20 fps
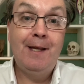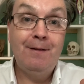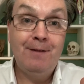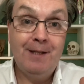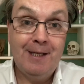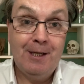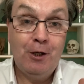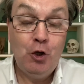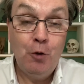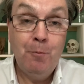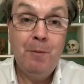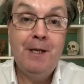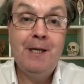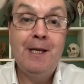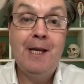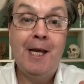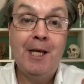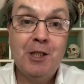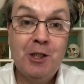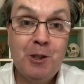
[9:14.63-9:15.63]
the
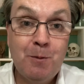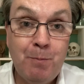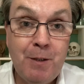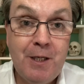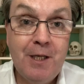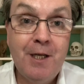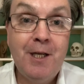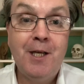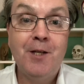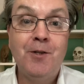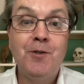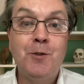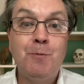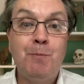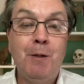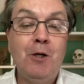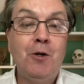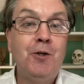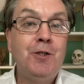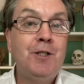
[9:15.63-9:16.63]
human experience.
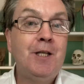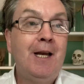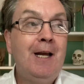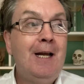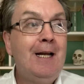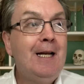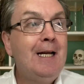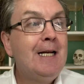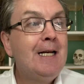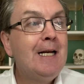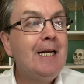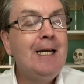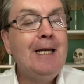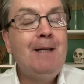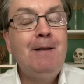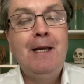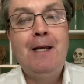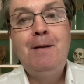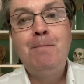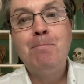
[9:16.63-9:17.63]
Because
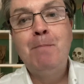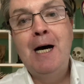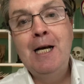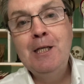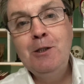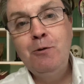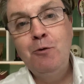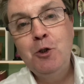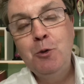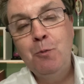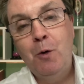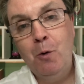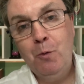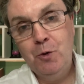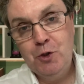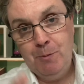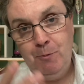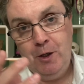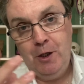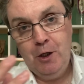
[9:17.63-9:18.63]
in Maslow's work,
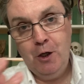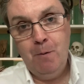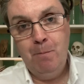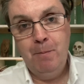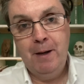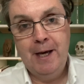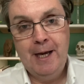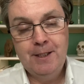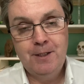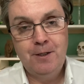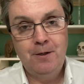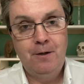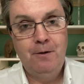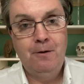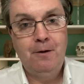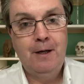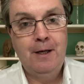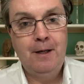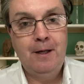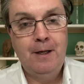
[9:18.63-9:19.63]
which I'm going to come back
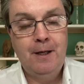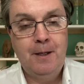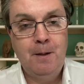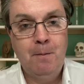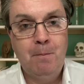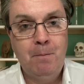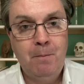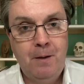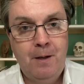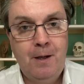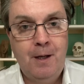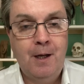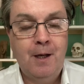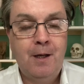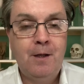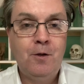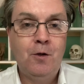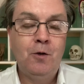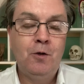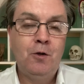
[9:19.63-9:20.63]
to in a
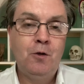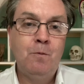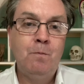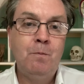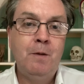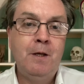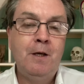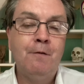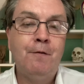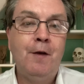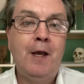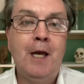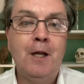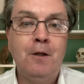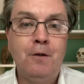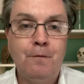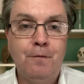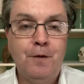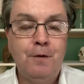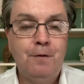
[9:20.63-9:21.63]
minute, you may have
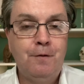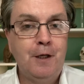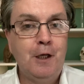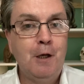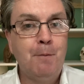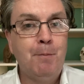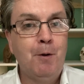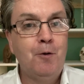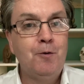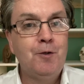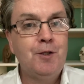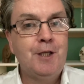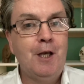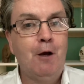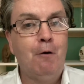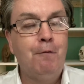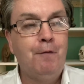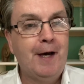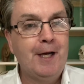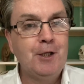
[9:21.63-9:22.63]
heard of the thing about
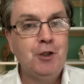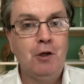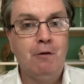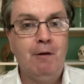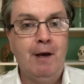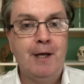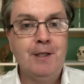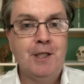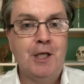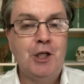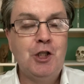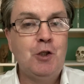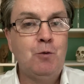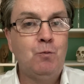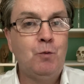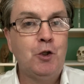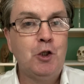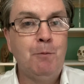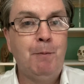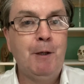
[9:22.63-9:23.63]
self-actualization,
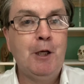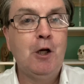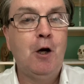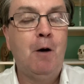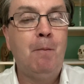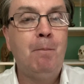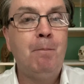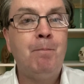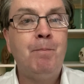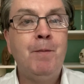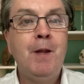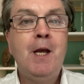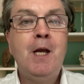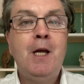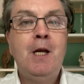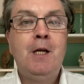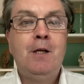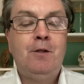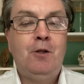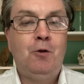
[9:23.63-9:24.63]
where you become,
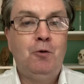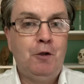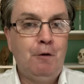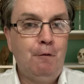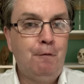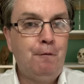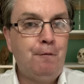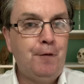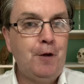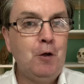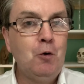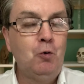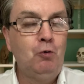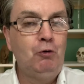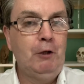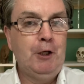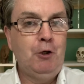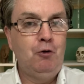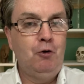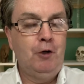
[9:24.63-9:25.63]
you feel
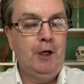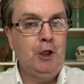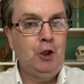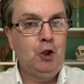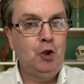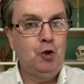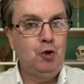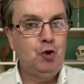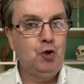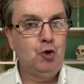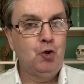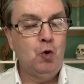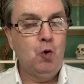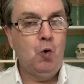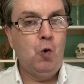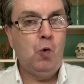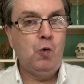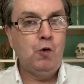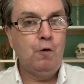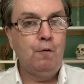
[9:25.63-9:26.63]
that you're in
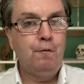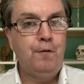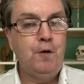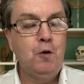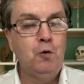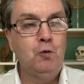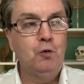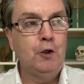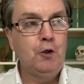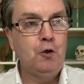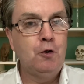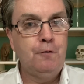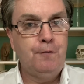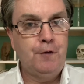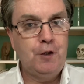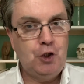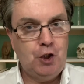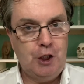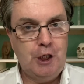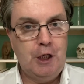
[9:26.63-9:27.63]
control, you feel that you've
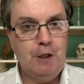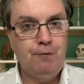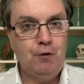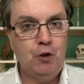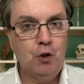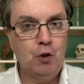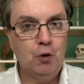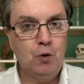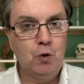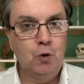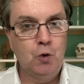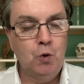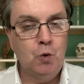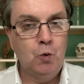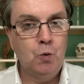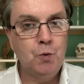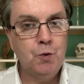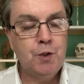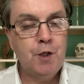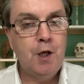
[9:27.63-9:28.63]
achieved your
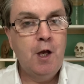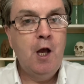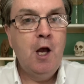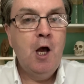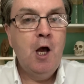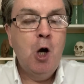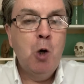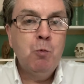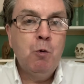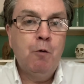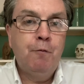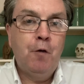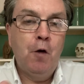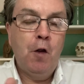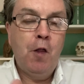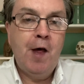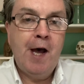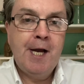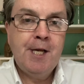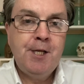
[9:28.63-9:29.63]
goals. Well, for
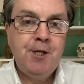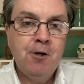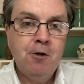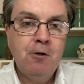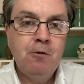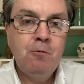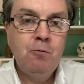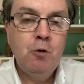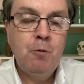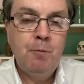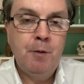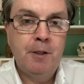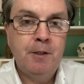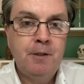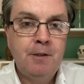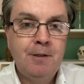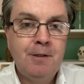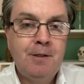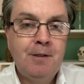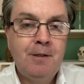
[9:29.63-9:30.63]
that young
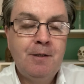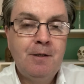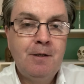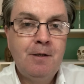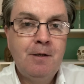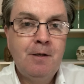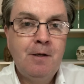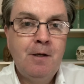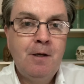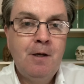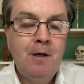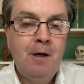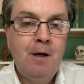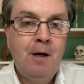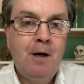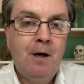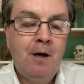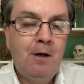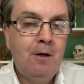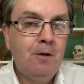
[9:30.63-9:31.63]
woman,
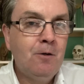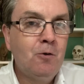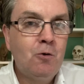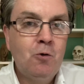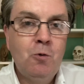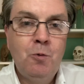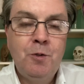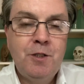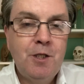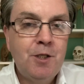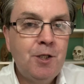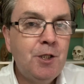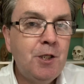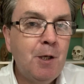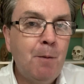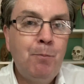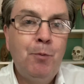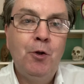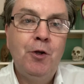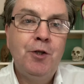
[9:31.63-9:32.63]
her goal was as
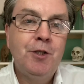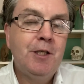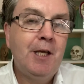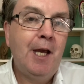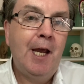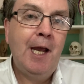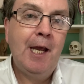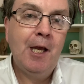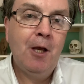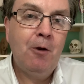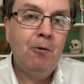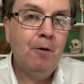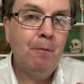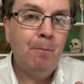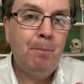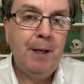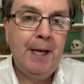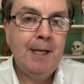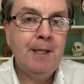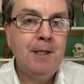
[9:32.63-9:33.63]
simple as getting out
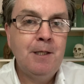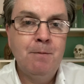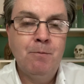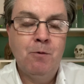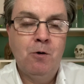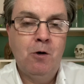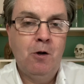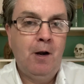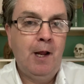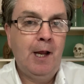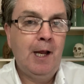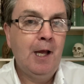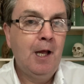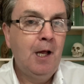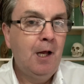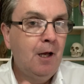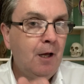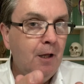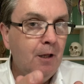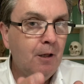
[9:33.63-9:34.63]
of bed in the morning,
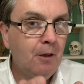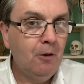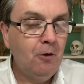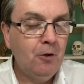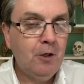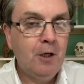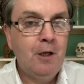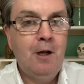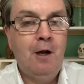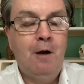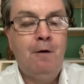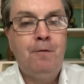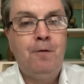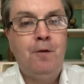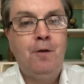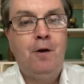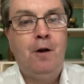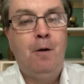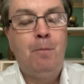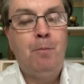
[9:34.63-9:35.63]
looking
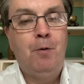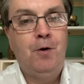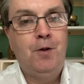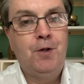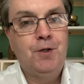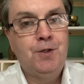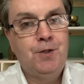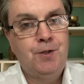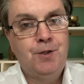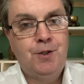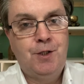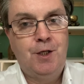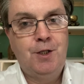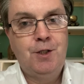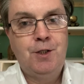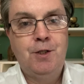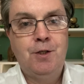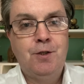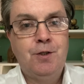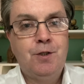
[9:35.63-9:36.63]
after her brothers and
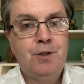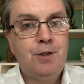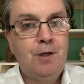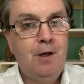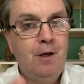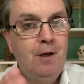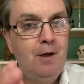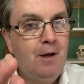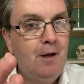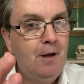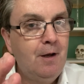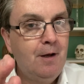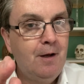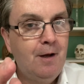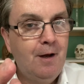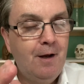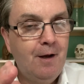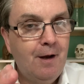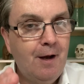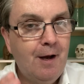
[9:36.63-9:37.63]
sisters,
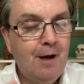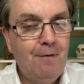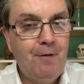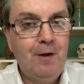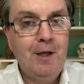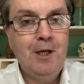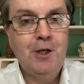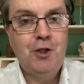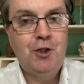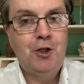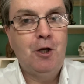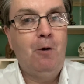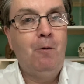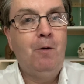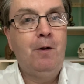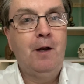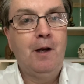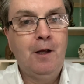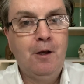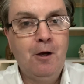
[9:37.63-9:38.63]
having a
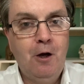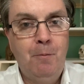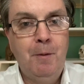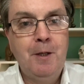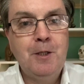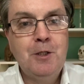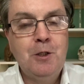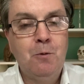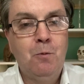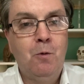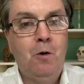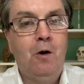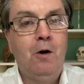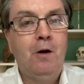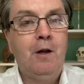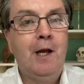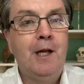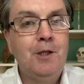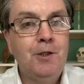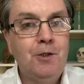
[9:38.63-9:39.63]
shower and coming to
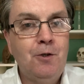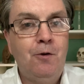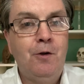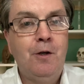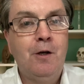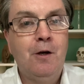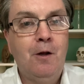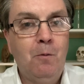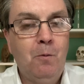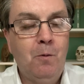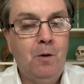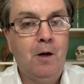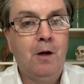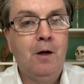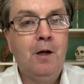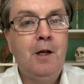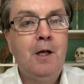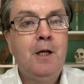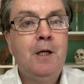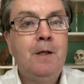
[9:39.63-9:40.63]
work and doing her
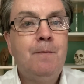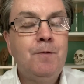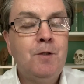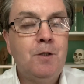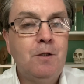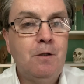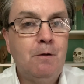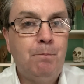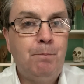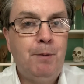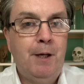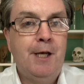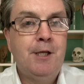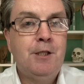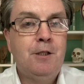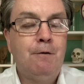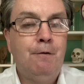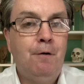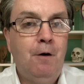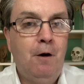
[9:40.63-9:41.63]
work to the
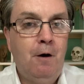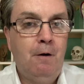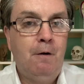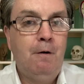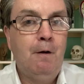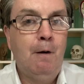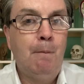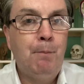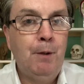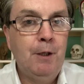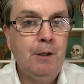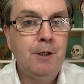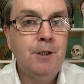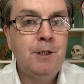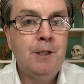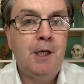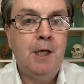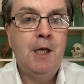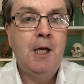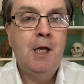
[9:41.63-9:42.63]
best of her
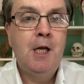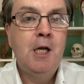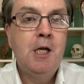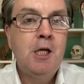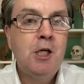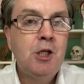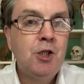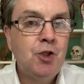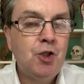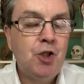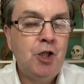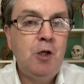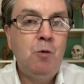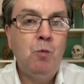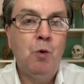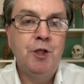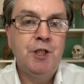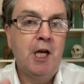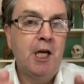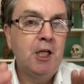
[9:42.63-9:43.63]
ability. She
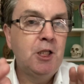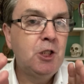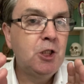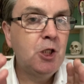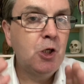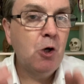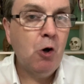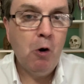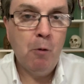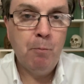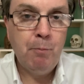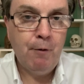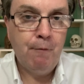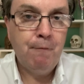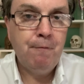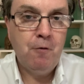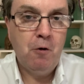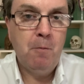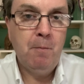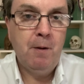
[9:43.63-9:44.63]
was a top
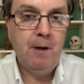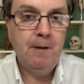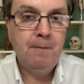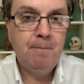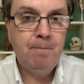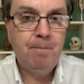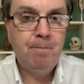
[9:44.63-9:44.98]
performer.